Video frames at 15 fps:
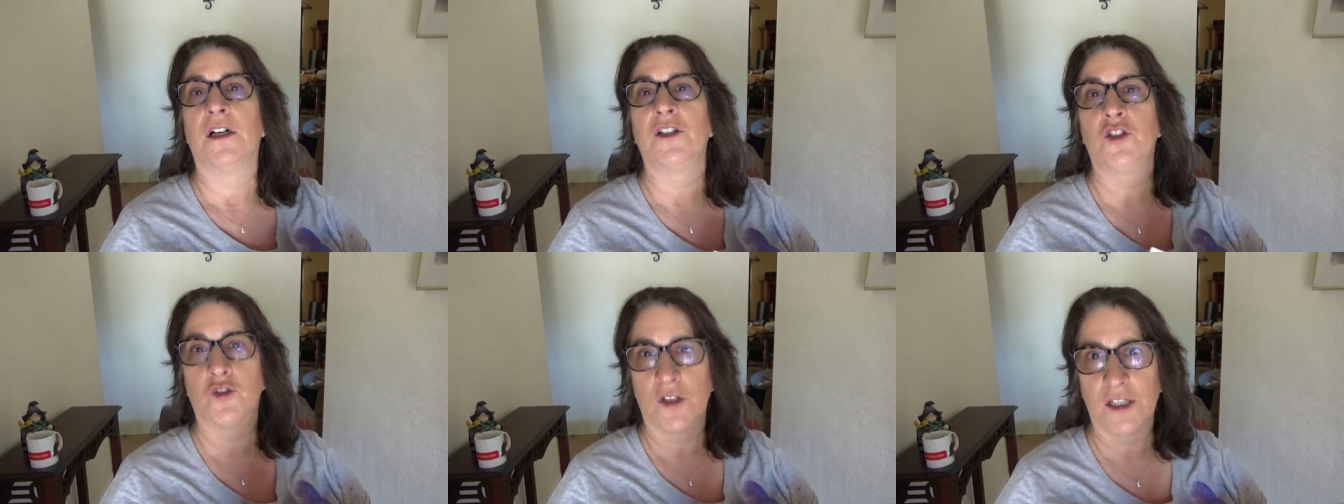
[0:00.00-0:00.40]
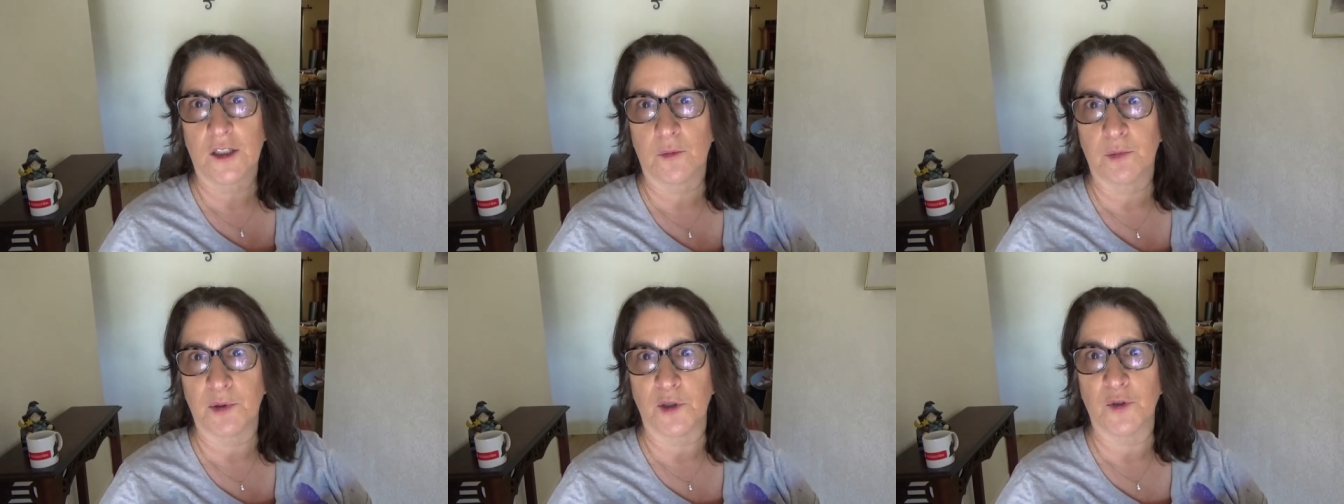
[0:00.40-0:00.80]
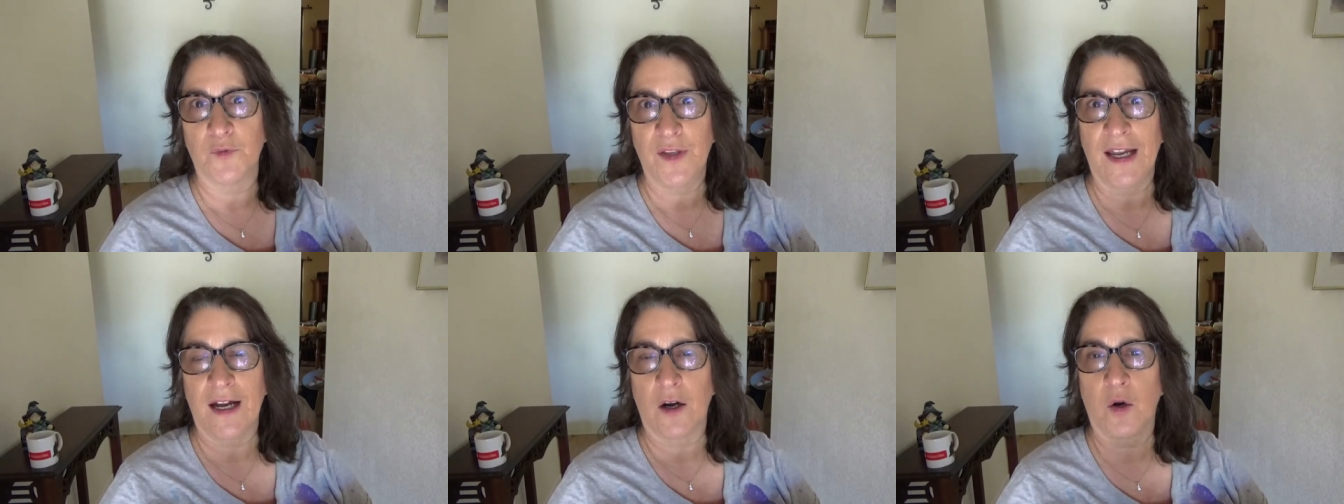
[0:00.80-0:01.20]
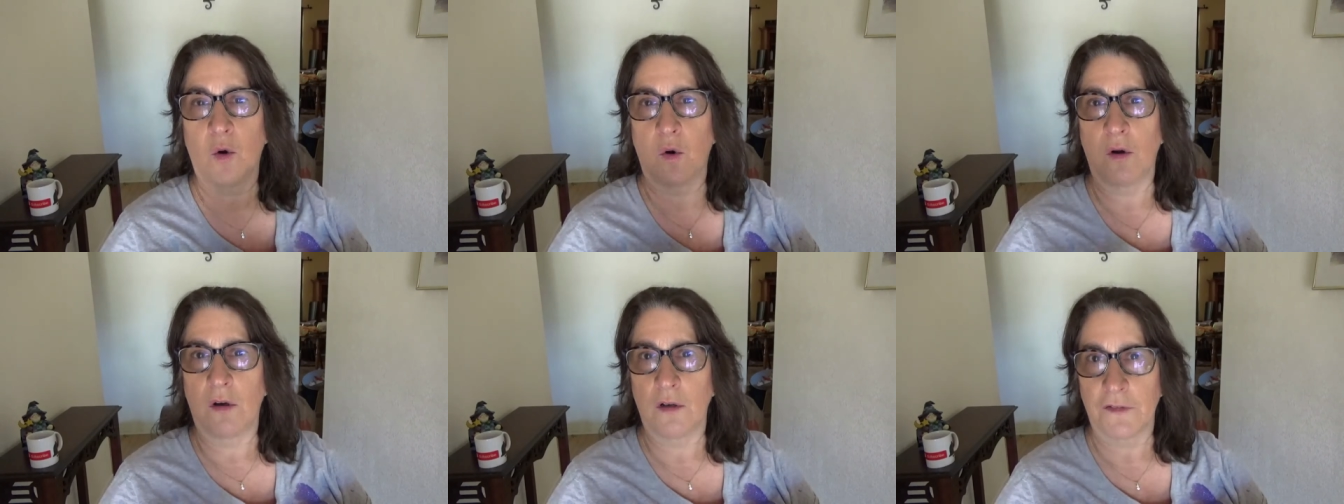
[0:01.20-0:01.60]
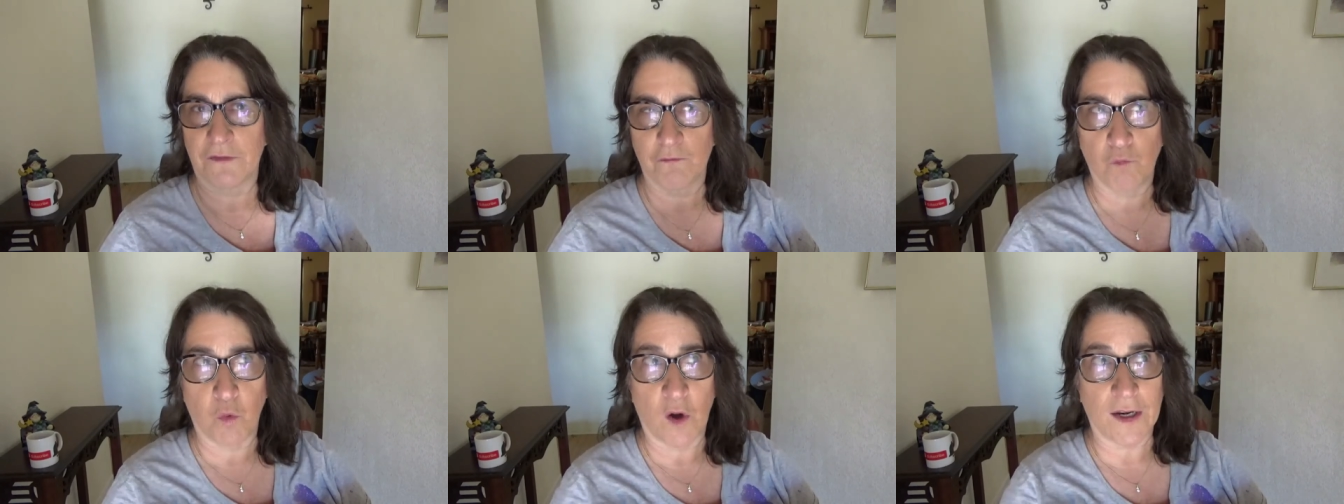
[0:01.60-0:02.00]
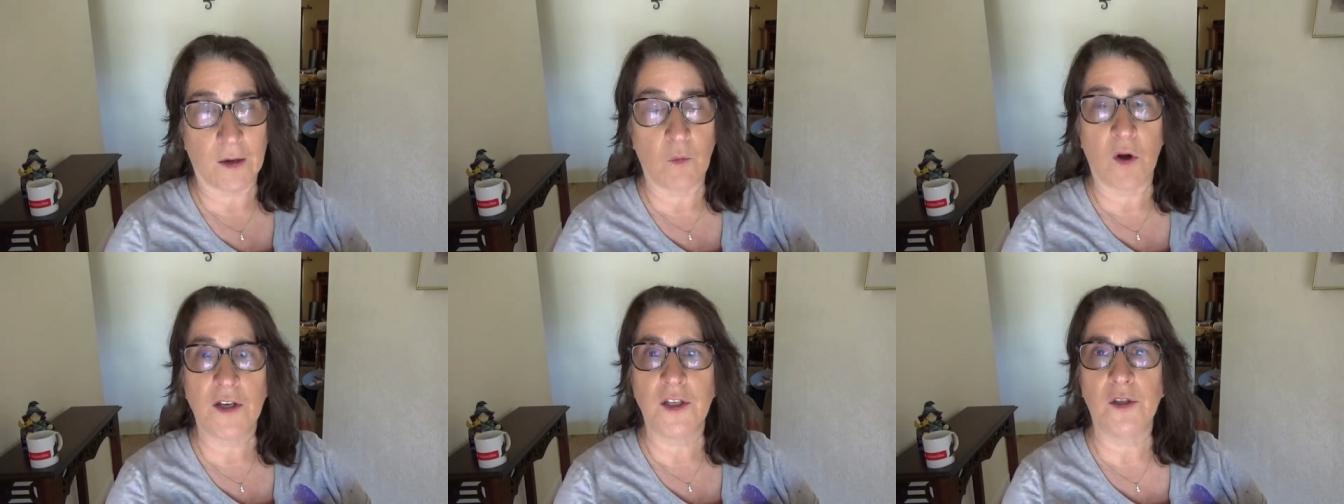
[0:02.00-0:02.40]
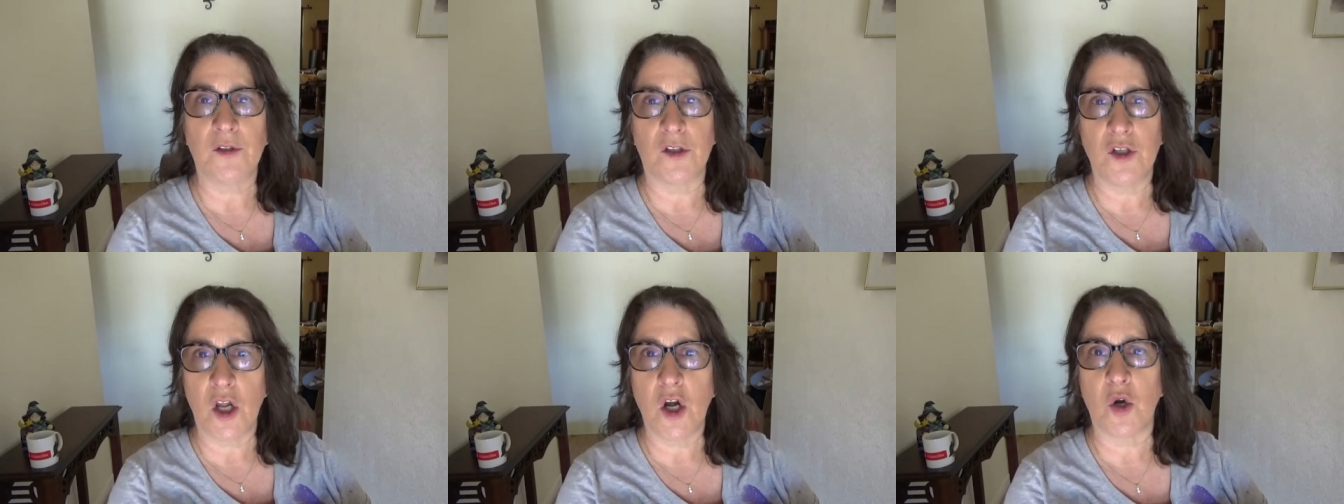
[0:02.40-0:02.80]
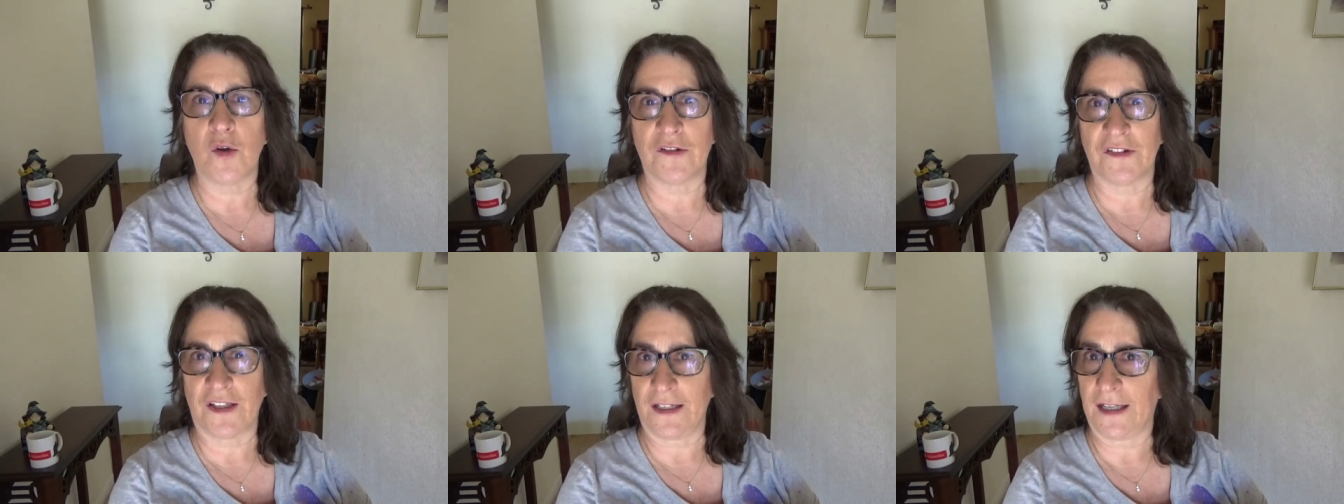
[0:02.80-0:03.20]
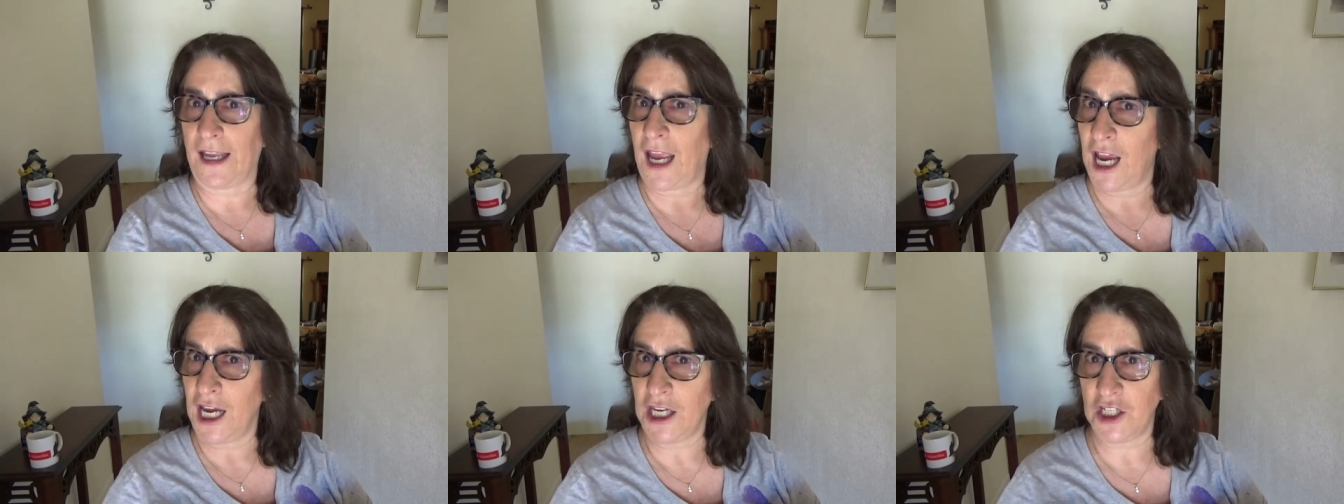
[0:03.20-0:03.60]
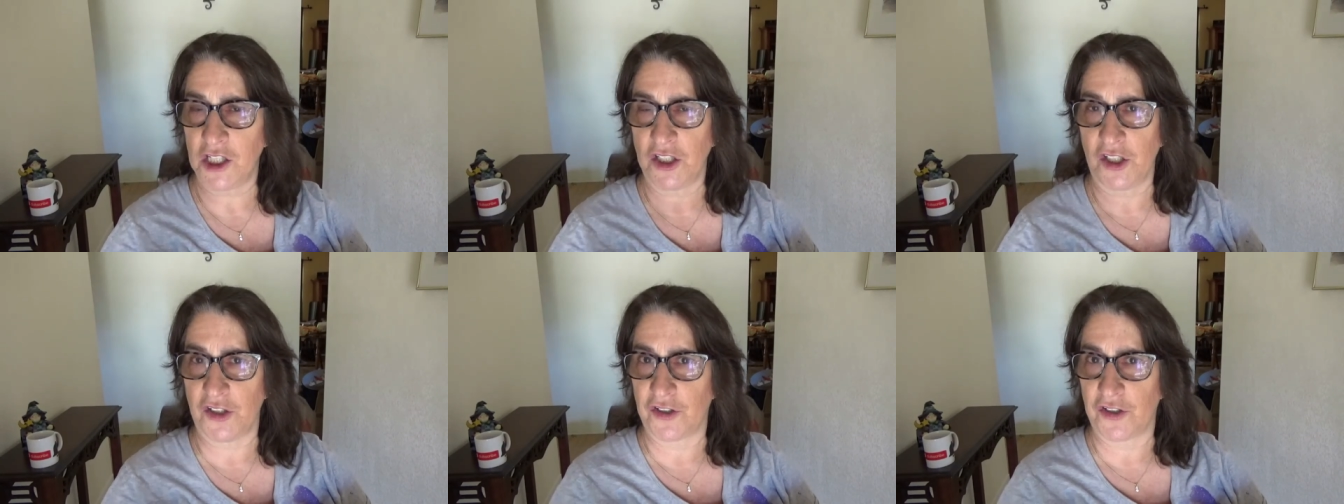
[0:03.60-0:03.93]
drinkable. Now, what I want you to know is that occasionally,